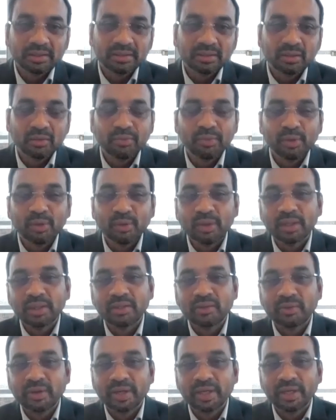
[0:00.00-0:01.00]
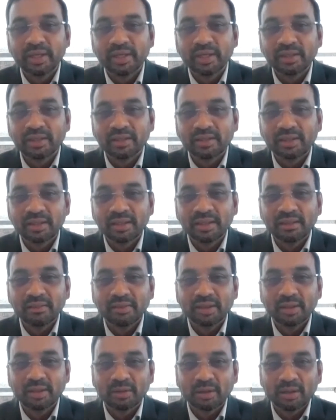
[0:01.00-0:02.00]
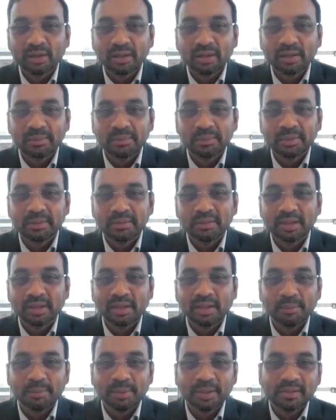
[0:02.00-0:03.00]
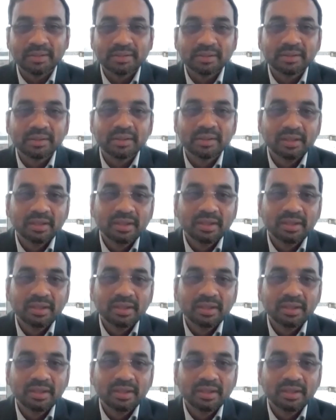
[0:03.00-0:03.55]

So if you look at 2030, we are talking about 30 plus